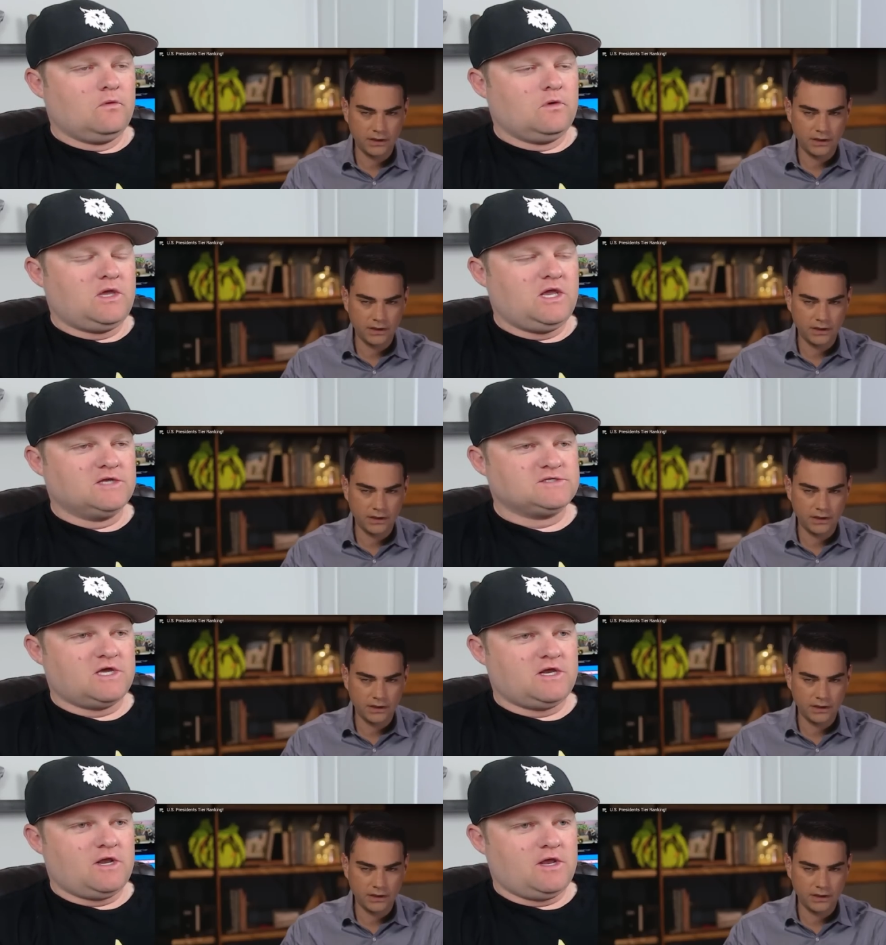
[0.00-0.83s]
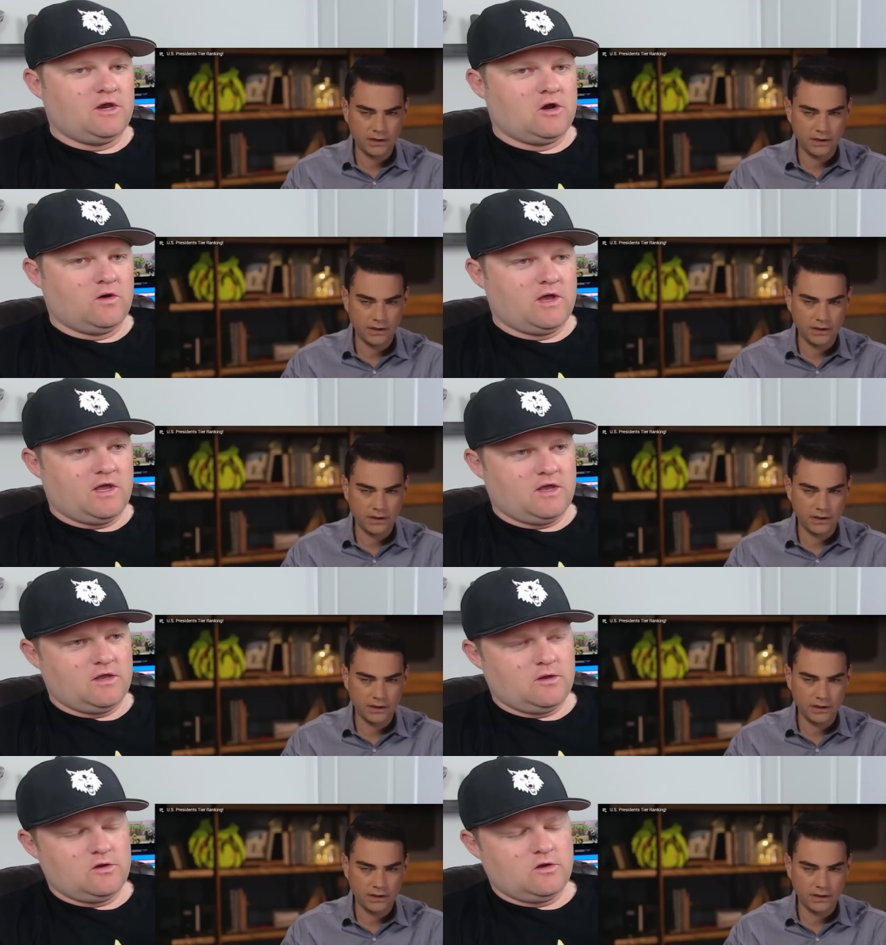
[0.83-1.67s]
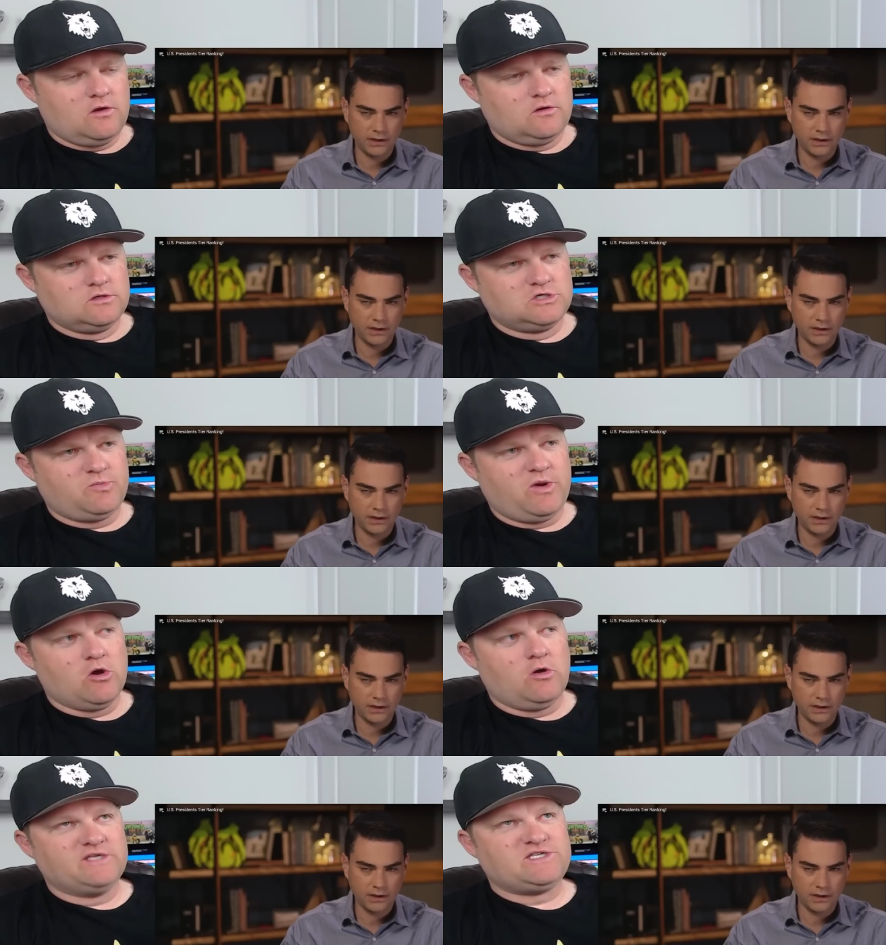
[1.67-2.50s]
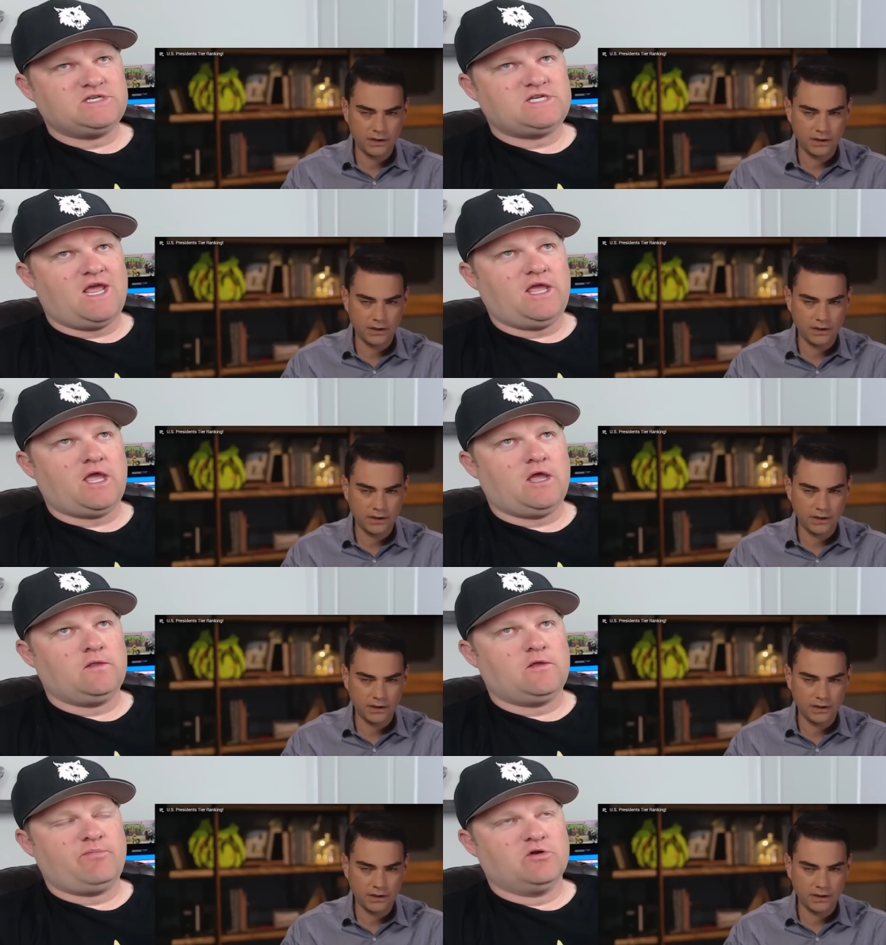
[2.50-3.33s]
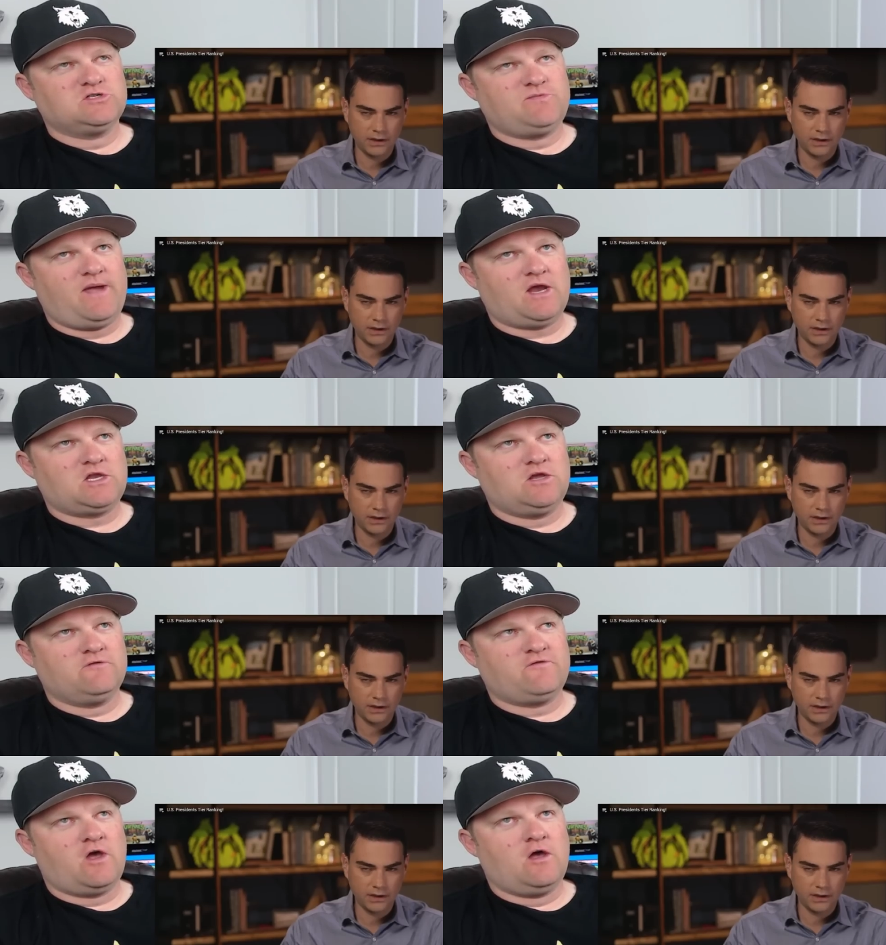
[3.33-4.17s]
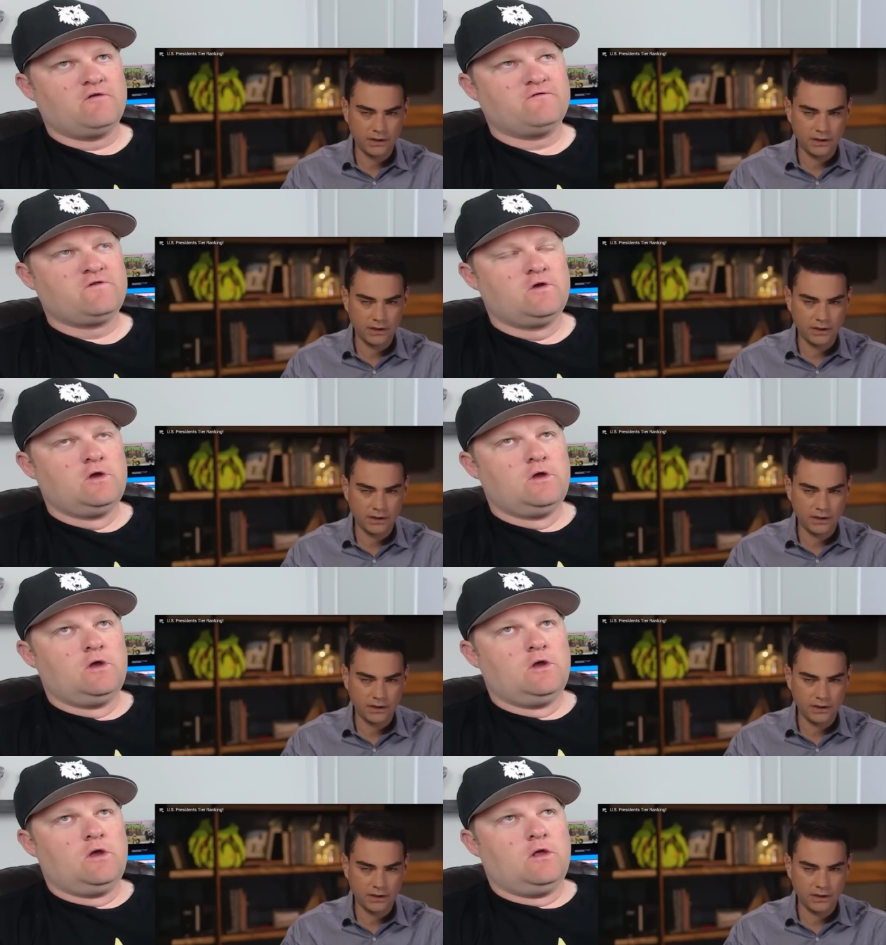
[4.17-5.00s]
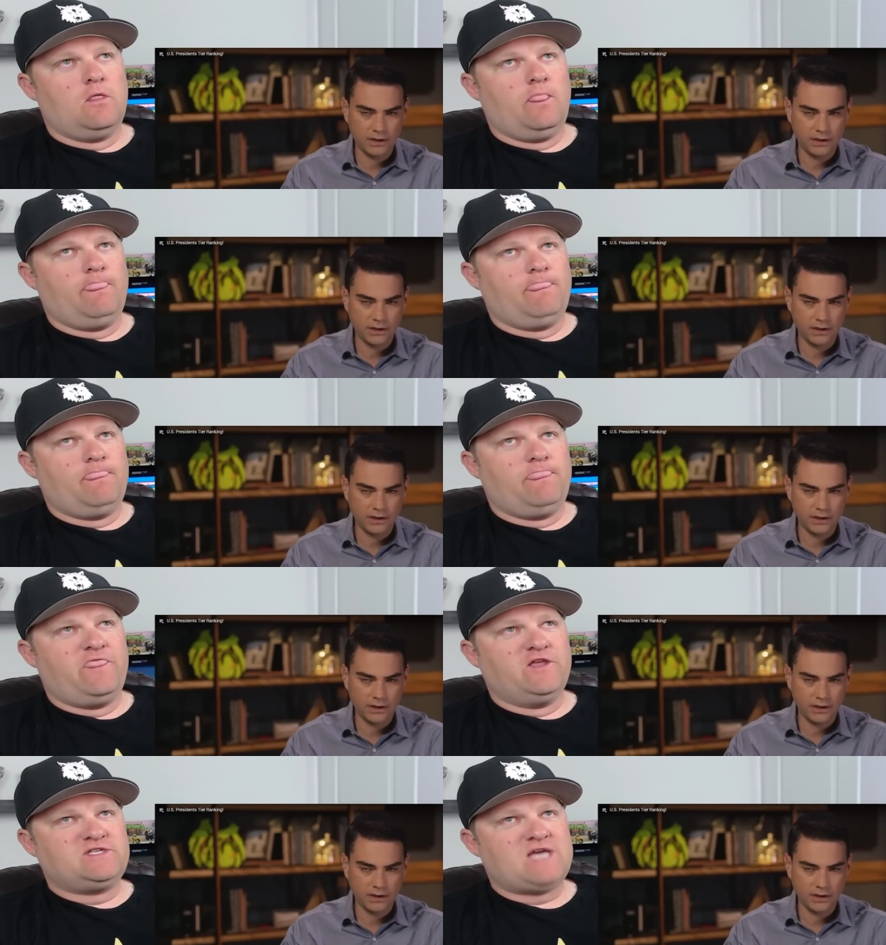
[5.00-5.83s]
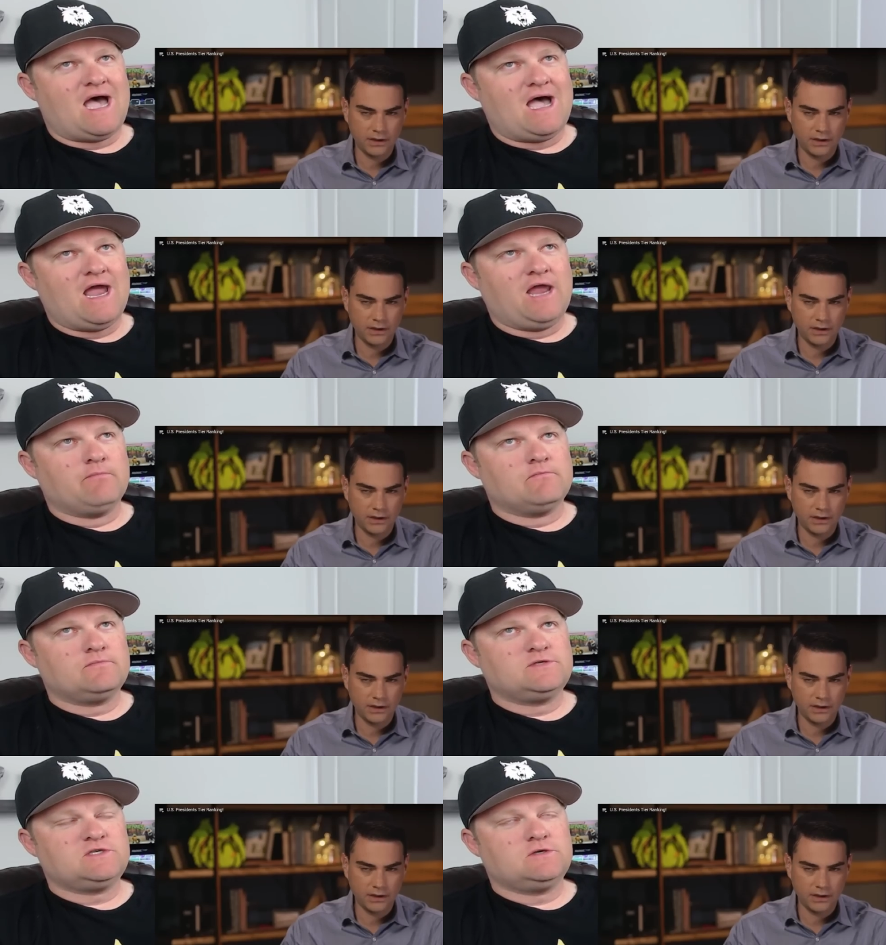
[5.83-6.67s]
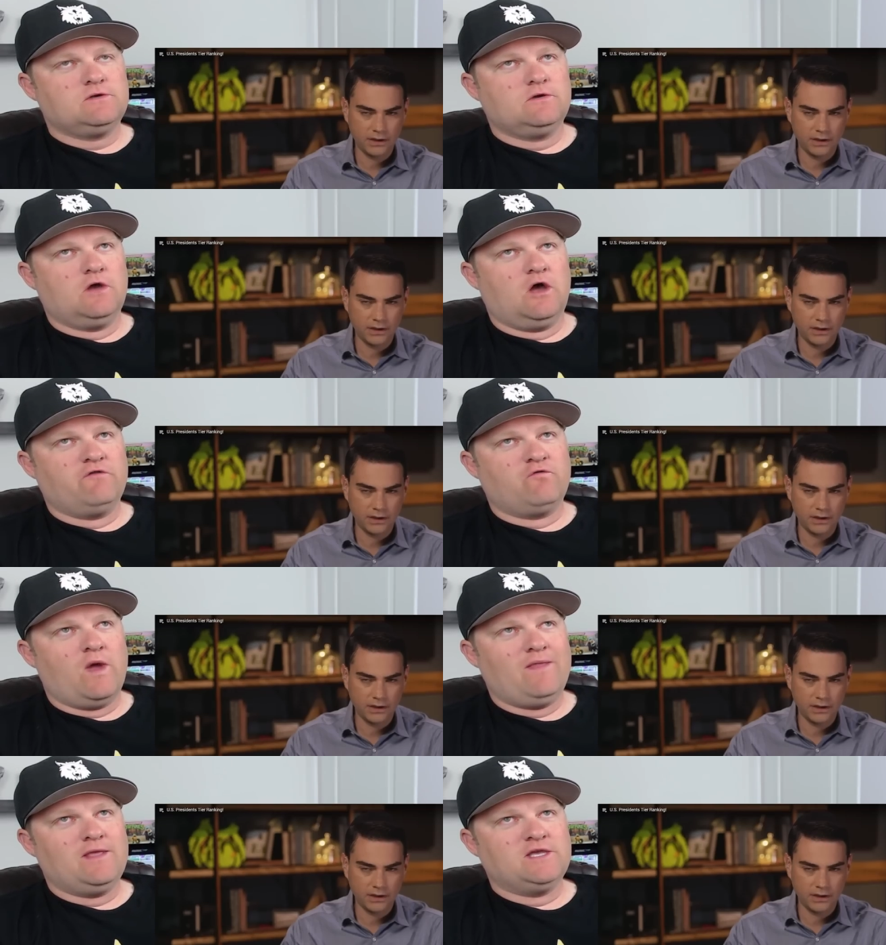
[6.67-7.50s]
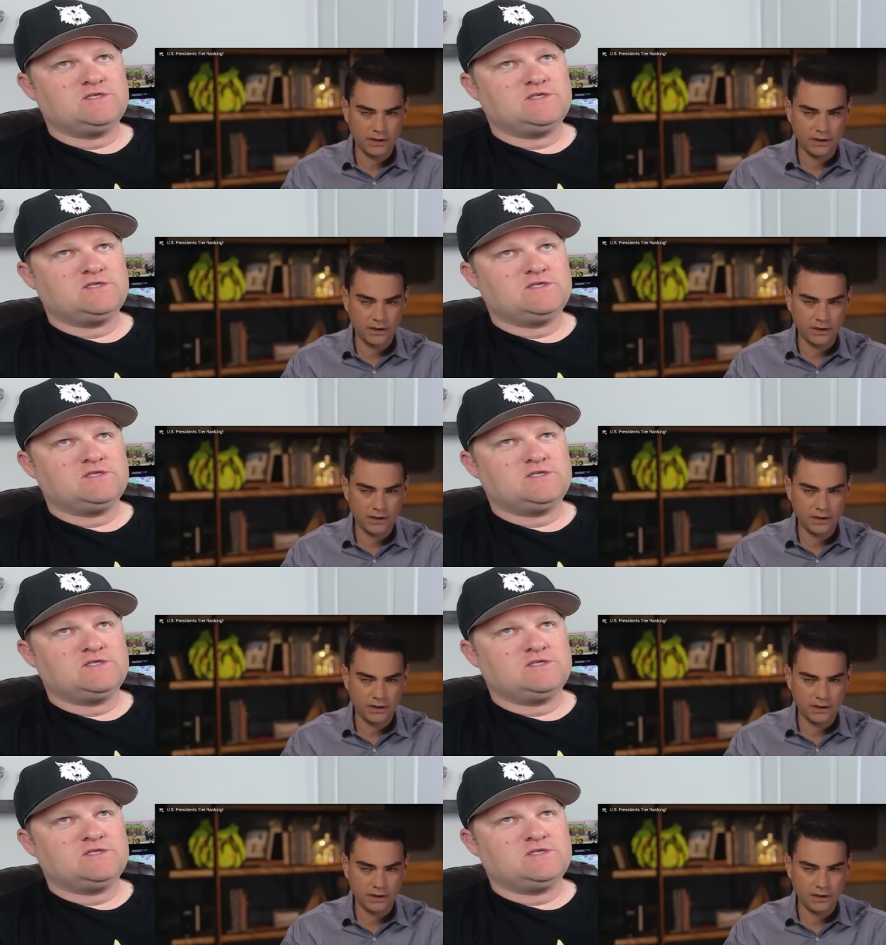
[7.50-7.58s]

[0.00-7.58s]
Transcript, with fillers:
Speaker 1: he doesn't, you know, Shapiro isn't taking the perspective of the times of when these